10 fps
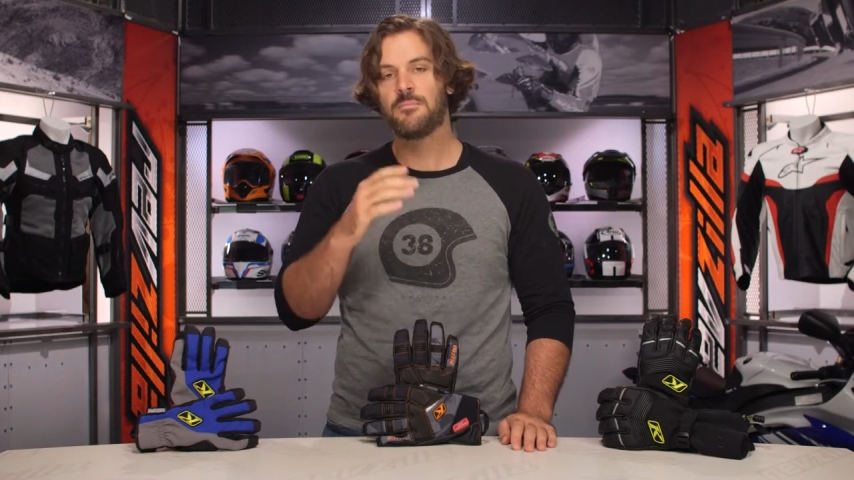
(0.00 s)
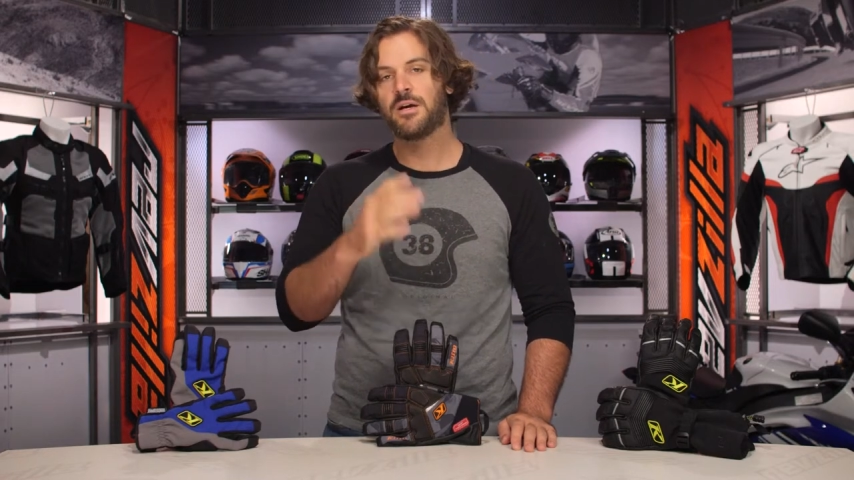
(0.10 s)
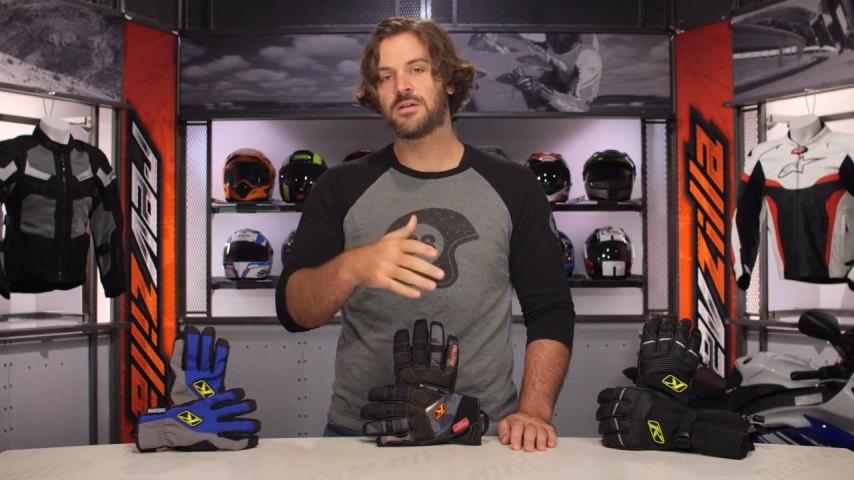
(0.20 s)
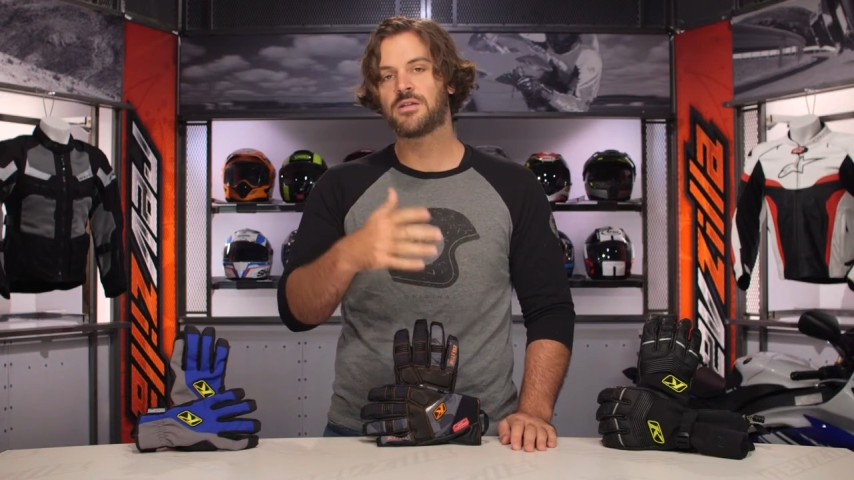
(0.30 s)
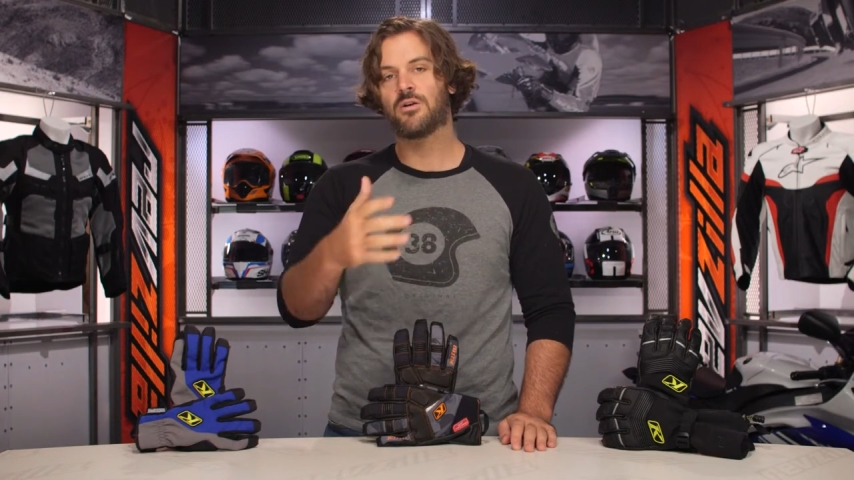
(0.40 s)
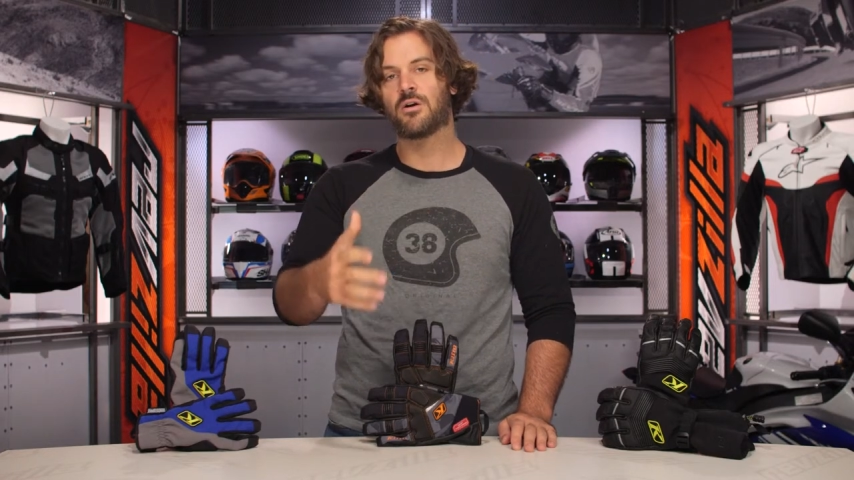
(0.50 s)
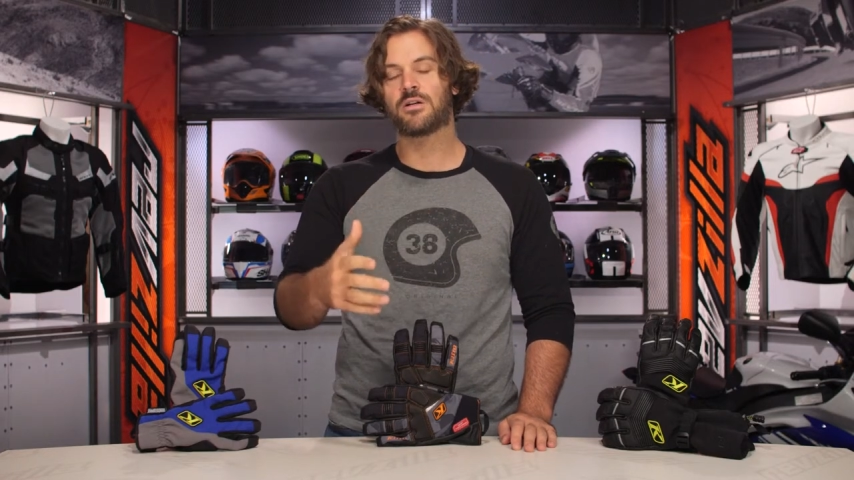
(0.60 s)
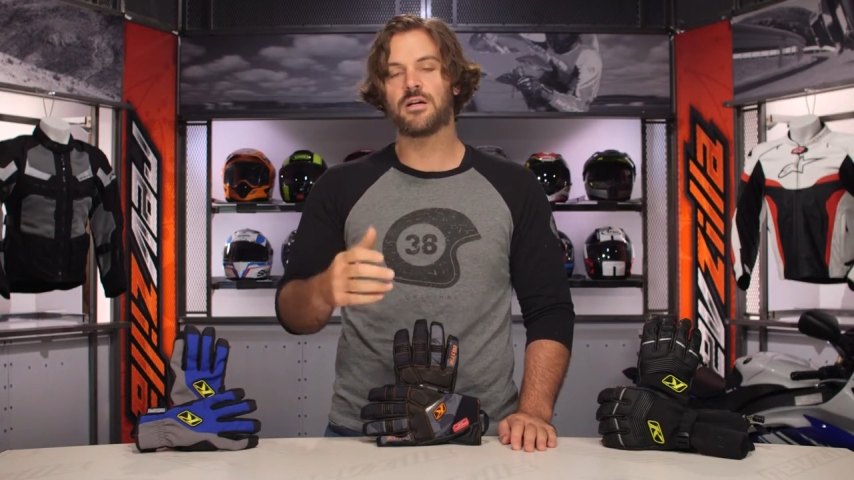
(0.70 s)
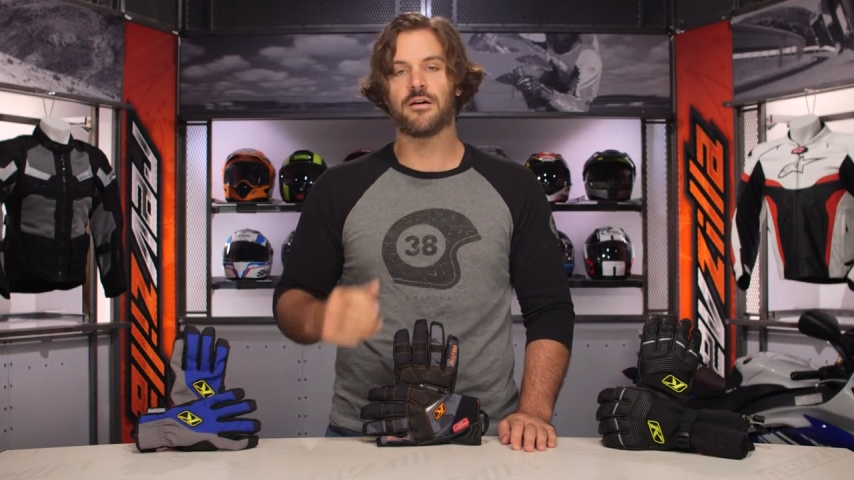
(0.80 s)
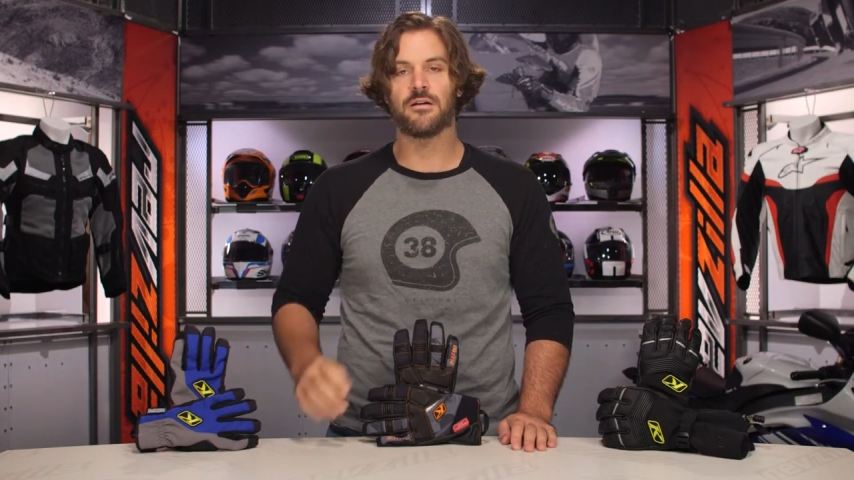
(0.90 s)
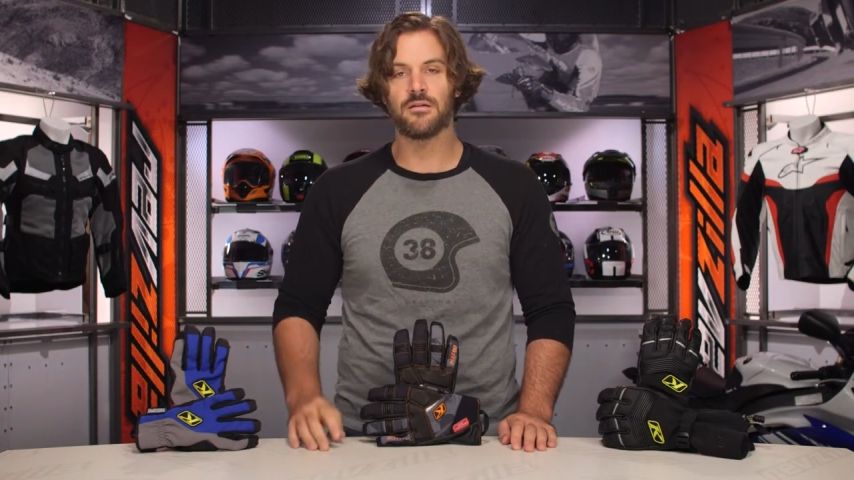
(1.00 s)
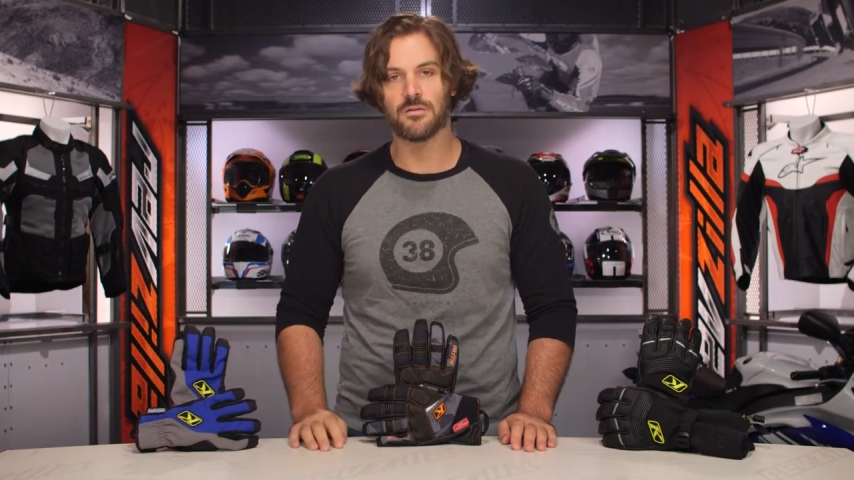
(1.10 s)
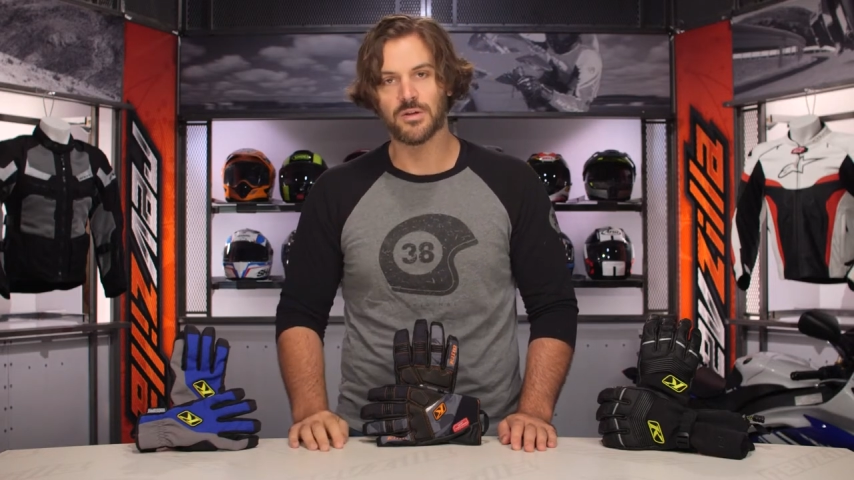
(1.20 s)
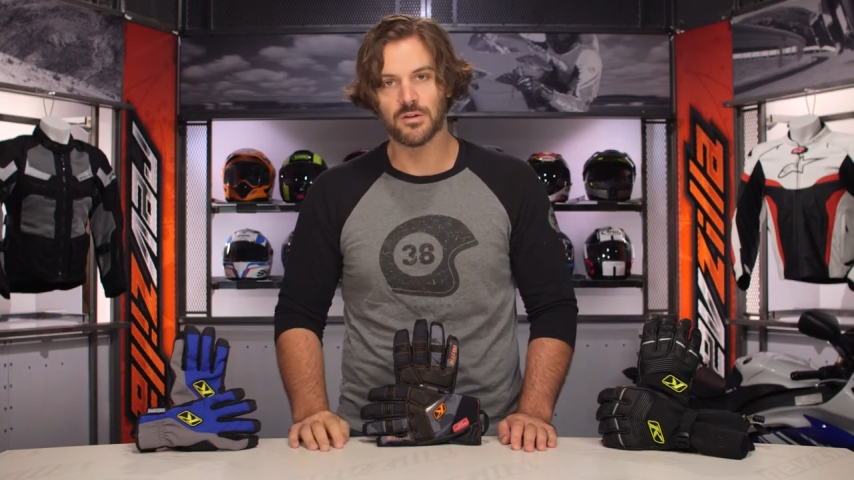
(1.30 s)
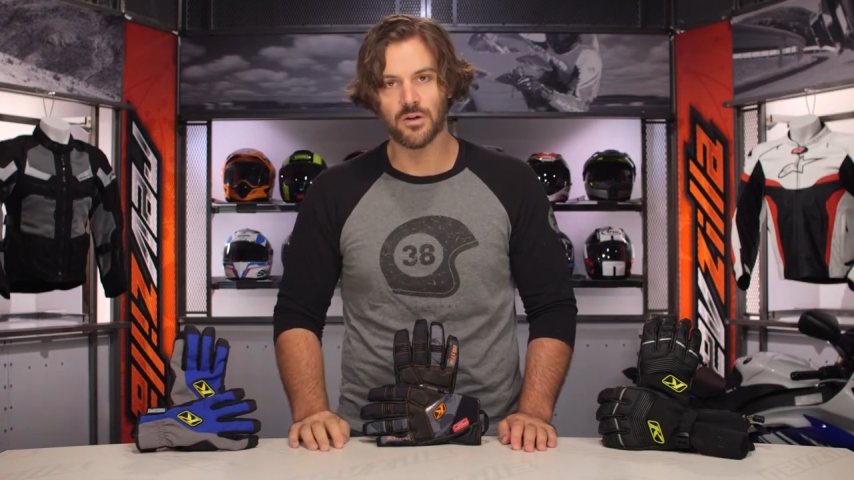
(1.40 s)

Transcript: because they are cut a little bit